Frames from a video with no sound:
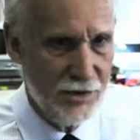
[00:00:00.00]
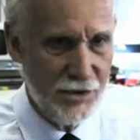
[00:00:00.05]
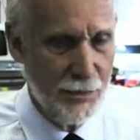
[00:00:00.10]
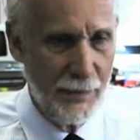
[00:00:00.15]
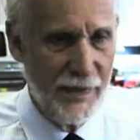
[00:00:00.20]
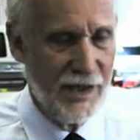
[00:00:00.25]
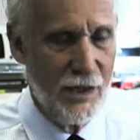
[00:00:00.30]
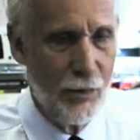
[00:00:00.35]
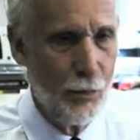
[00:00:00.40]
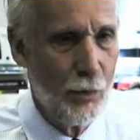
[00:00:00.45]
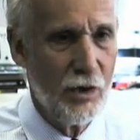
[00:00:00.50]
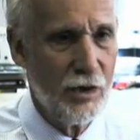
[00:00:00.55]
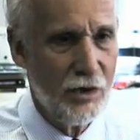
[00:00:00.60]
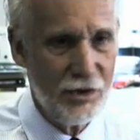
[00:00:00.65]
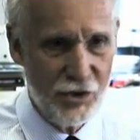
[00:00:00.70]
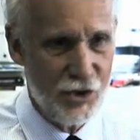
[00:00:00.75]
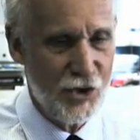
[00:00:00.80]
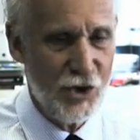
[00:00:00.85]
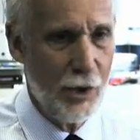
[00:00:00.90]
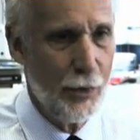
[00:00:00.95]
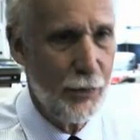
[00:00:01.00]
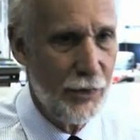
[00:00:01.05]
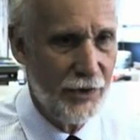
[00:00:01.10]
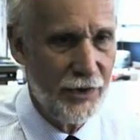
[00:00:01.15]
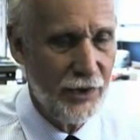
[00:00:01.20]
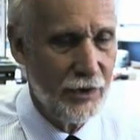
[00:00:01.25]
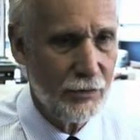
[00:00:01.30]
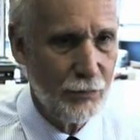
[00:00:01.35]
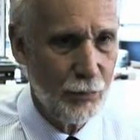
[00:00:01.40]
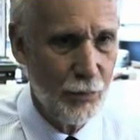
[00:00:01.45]
to make it work, to show that
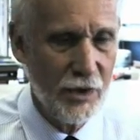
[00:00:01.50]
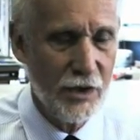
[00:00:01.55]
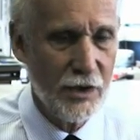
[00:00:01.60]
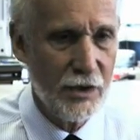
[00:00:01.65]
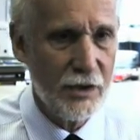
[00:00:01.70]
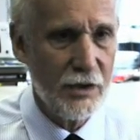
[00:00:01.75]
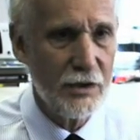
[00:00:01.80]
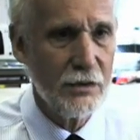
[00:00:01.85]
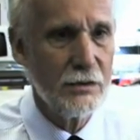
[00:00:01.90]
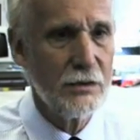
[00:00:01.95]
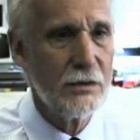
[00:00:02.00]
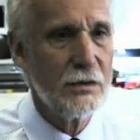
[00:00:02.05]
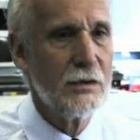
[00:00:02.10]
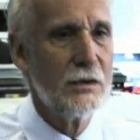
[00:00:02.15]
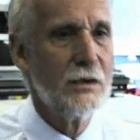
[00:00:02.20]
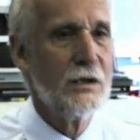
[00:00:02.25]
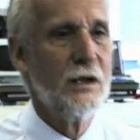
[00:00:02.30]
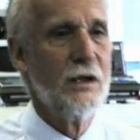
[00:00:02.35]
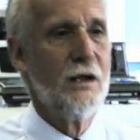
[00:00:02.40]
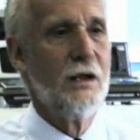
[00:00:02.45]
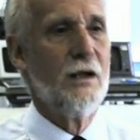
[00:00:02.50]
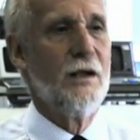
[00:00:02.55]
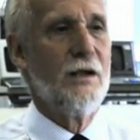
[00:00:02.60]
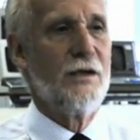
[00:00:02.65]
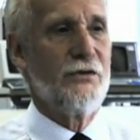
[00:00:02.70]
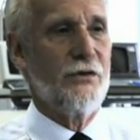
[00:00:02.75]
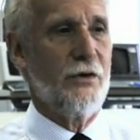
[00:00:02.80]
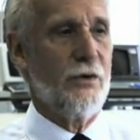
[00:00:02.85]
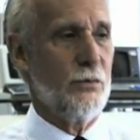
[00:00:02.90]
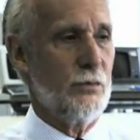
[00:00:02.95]
it could work.
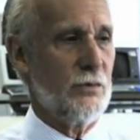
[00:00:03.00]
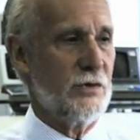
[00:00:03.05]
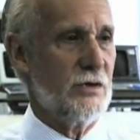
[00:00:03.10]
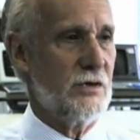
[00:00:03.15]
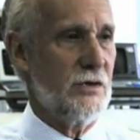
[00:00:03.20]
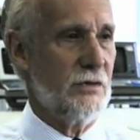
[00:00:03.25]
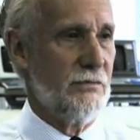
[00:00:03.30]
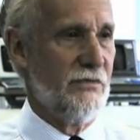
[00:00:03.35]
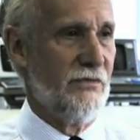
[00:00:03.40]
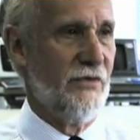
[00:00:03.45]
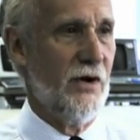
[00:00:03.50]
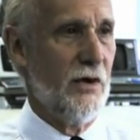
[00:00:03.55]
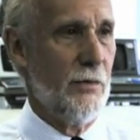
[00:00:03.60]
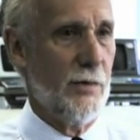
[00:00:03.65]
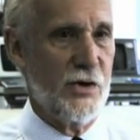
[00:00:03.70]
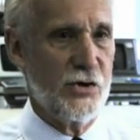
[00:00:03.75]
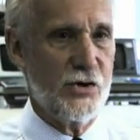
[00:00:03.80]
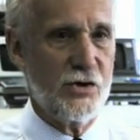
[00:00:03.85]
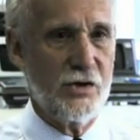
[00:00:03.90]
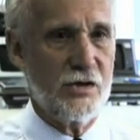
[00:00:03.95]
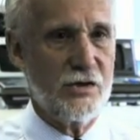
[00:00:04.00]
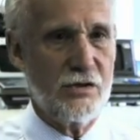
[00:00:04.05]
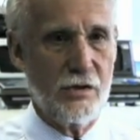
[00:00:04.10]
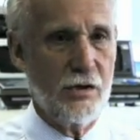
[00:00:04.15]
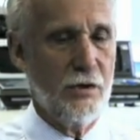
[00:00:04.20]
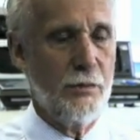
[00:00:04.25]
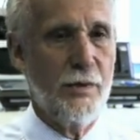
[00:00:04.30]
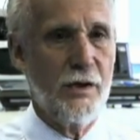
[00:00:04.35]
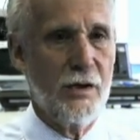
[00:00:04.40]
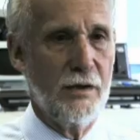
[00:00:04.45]
So it was very much just
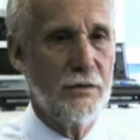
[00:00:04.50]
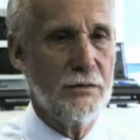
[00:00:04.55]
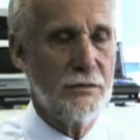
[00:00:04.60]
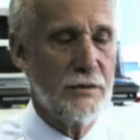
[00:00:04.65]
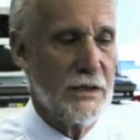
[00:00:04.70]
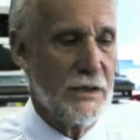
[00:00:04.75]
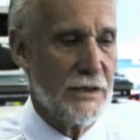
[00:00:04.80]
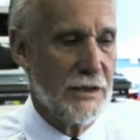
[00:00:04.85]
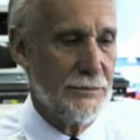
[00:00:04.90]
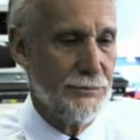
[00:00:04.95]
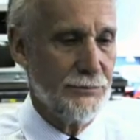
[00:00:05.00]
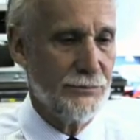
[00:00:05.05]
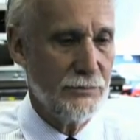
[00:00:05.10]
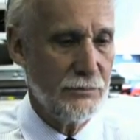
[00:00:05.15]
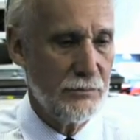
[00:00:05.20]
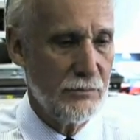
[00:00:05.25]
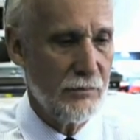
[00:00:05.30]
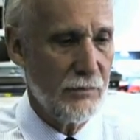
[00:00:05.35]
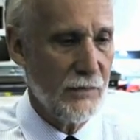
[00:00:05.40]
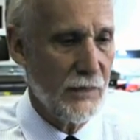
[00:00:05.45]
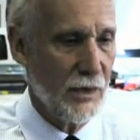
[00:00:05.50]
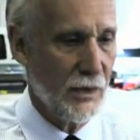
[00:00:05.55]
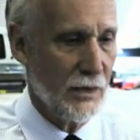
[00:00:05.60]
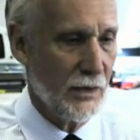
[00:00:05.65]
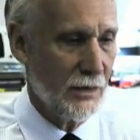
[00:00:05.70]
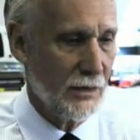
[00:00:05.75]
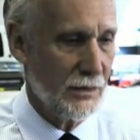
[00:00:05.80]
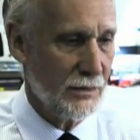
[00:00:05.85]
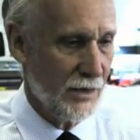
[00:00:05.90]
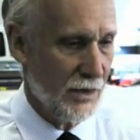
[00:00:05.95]
going to be
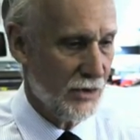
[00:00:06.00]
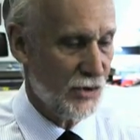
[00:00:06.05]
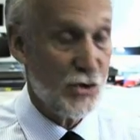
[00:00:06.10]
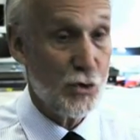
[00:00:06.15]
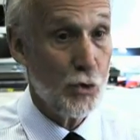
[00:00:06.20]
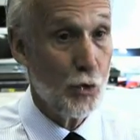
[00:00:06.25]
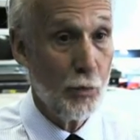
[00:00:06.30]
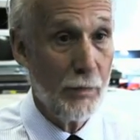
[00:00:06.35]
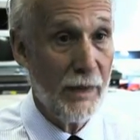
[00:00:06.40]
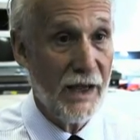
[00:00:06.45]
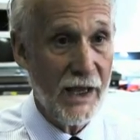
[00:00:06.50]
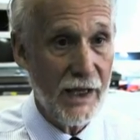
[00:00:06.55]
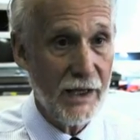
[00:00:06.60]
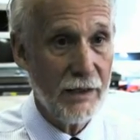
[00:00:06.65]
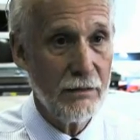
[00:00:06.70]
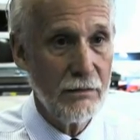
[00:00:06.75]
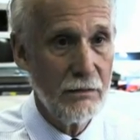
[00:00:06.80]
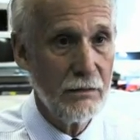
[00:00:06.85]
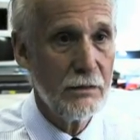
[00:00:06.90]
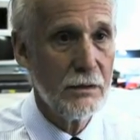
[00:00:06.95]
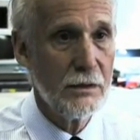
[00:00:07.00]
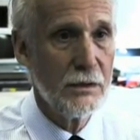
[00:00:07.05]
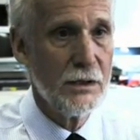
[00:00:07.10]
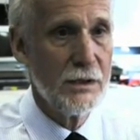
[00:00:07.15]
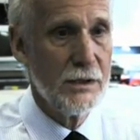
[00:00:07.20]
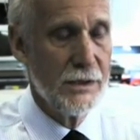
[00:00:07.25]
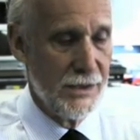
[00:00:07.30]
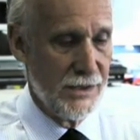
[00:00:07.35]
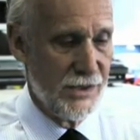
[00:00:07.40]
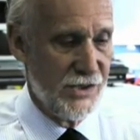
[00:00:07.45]
a straw man
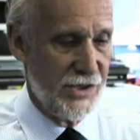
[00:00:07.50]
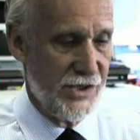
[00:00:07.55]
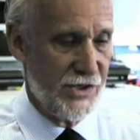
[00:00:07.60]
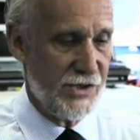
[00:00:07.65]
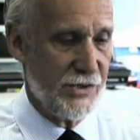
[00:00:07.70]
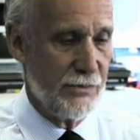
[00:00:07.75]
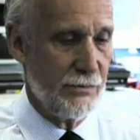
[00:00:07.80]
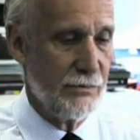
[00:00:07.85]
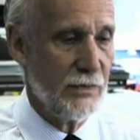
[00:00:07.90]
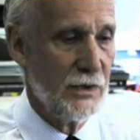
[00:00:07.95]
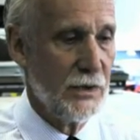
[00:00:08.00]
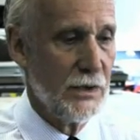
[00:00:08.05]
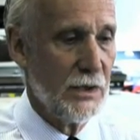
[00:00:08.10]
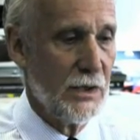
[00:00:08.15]
system.